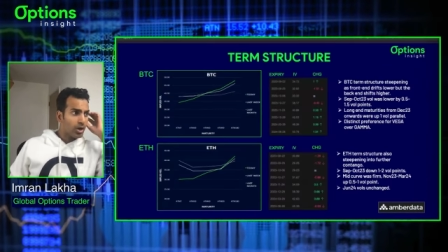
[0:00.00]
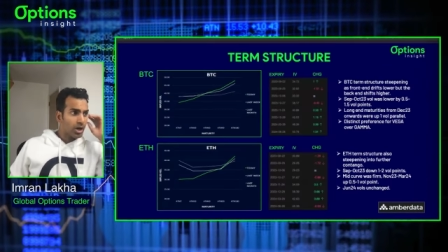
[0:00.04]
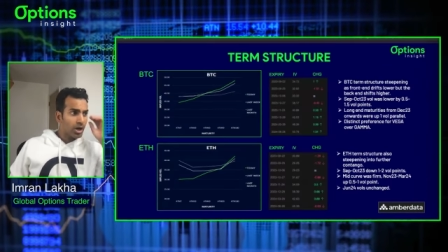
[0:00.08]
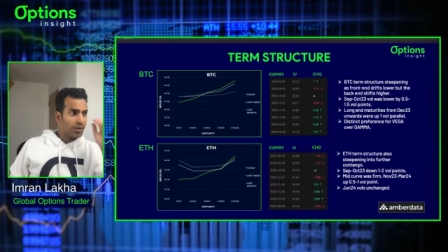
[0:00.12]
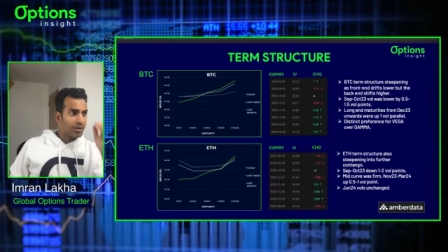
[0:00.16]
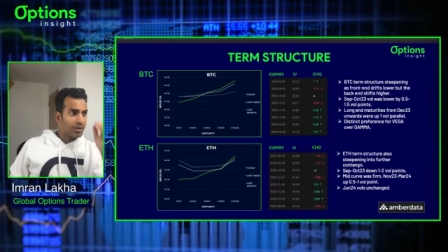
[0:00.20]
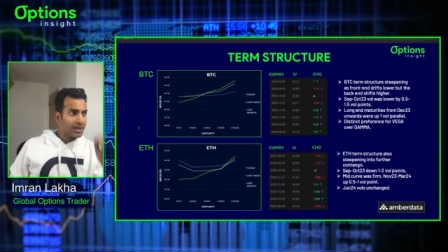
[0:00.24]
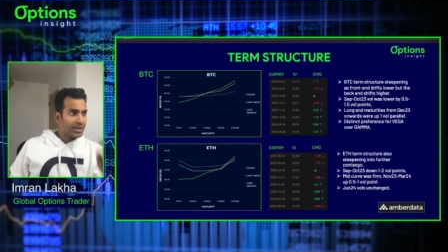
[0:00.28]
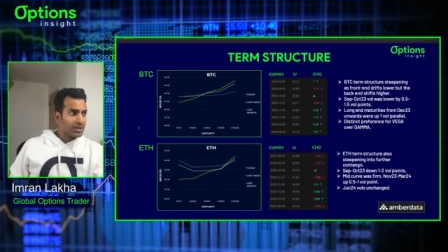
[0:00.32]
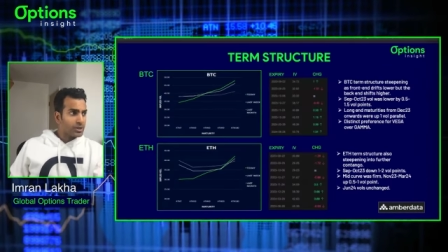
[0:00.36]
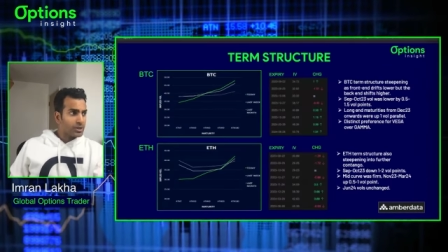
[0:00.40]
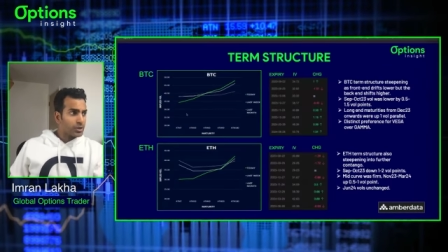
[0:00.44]

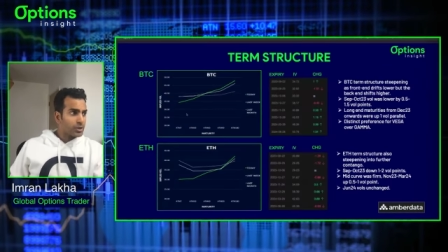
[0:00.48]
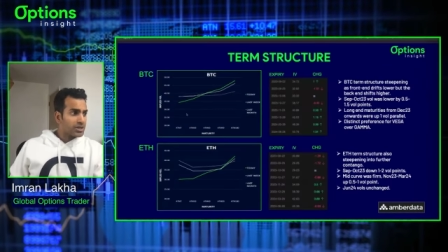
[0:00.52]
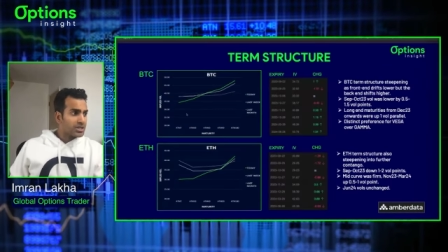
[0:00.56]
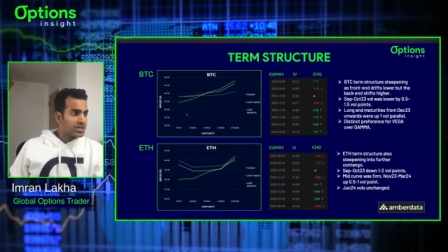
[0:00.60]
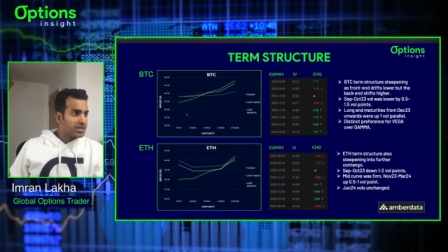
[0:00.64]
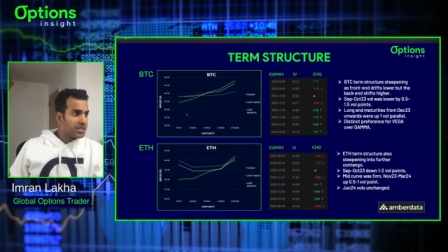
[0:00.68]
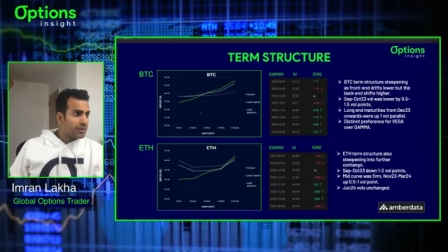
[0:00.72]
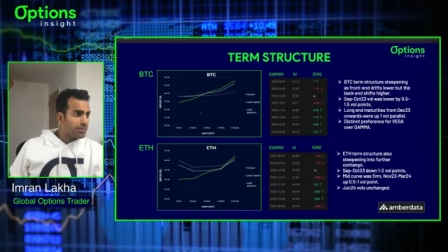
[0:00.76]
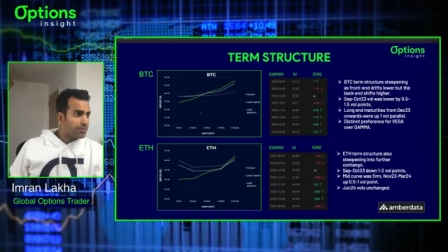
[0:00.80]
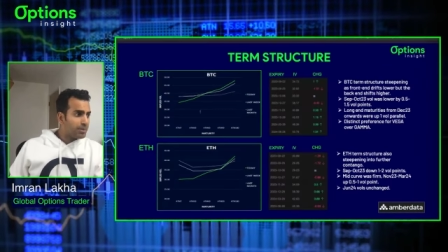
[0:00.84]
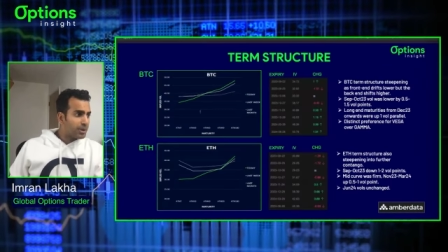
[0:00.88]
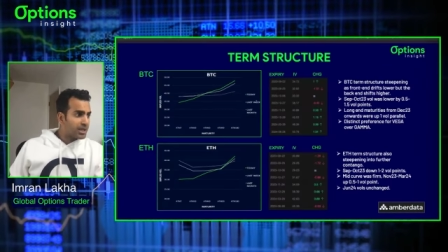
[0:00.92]
going into a
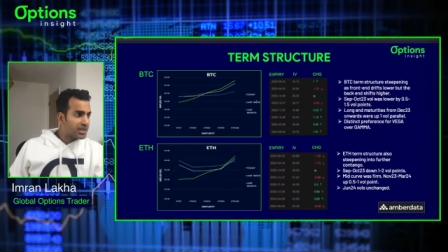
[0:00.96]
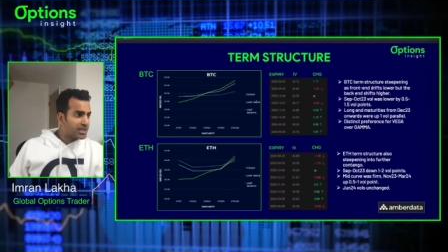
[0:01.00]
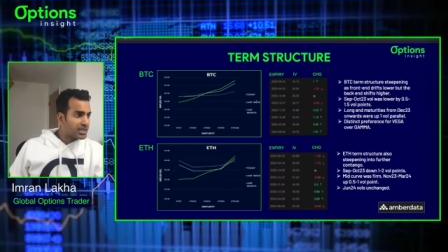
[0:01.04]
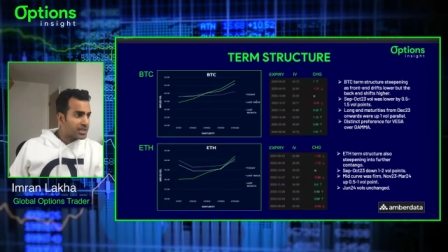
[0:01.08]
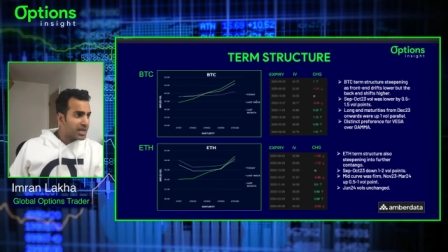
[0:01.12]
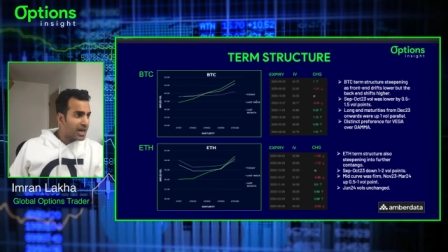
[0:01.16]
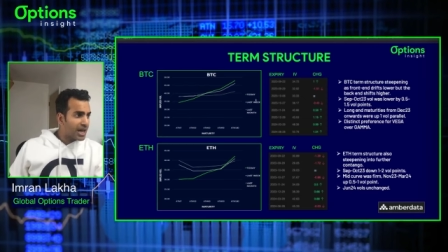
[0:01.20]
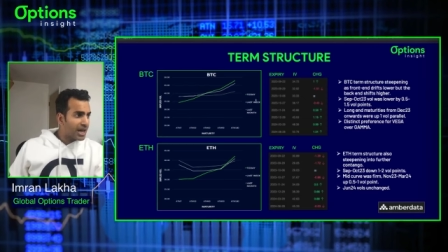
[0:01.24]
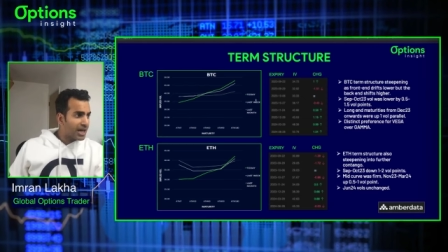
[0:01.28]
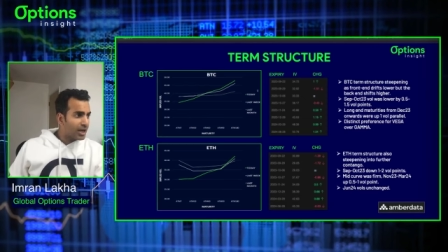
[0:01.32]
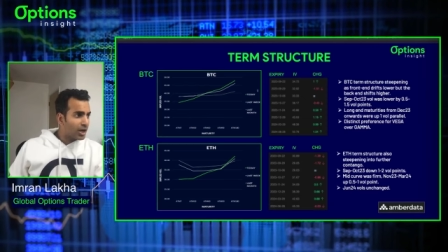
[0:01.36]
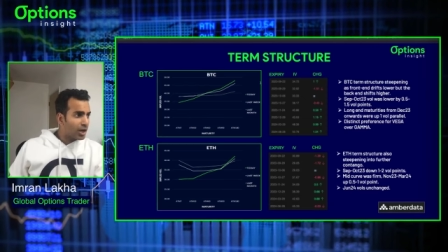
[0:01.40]
steeper
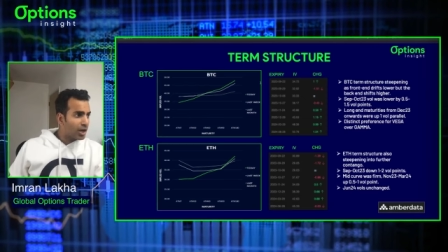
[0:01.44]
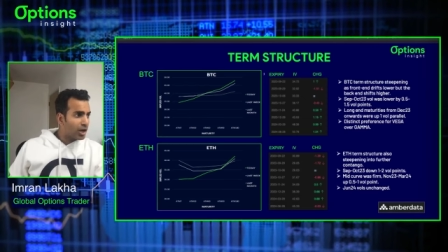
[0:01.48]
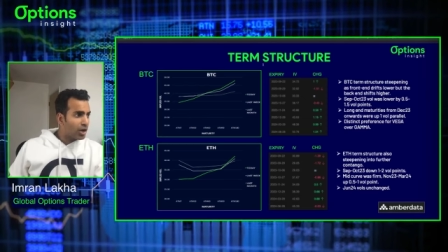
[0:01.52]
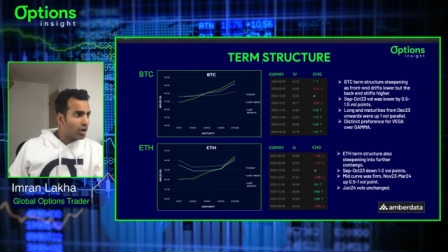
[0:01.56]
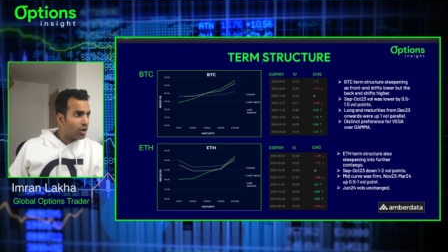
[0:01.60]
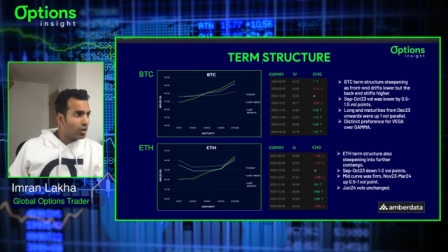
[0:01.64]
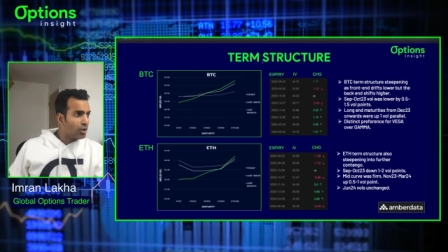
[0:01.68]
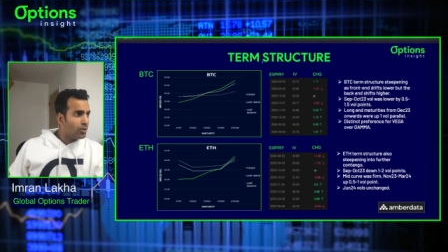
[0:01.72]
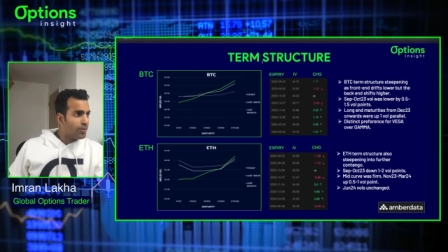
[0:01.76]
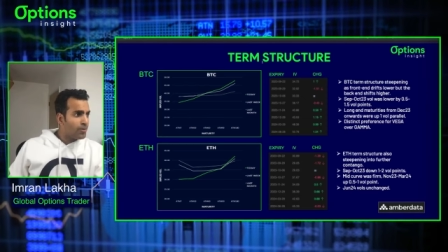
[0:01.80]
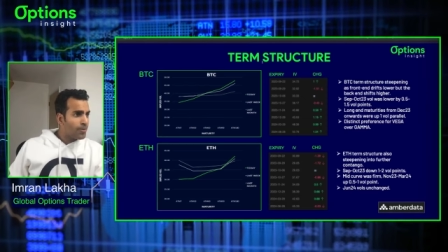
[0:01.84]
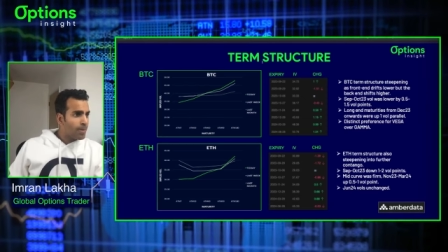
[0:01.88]

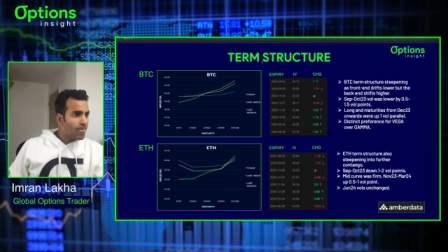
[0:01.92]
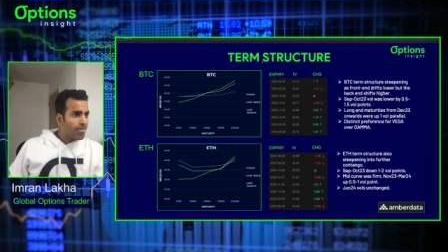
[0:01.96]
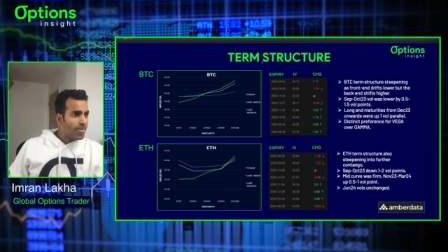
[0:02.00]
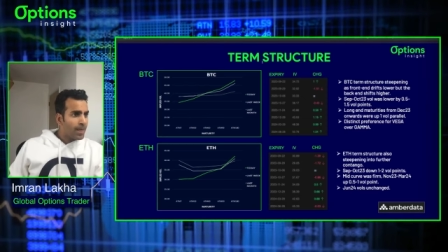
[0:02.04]
contango.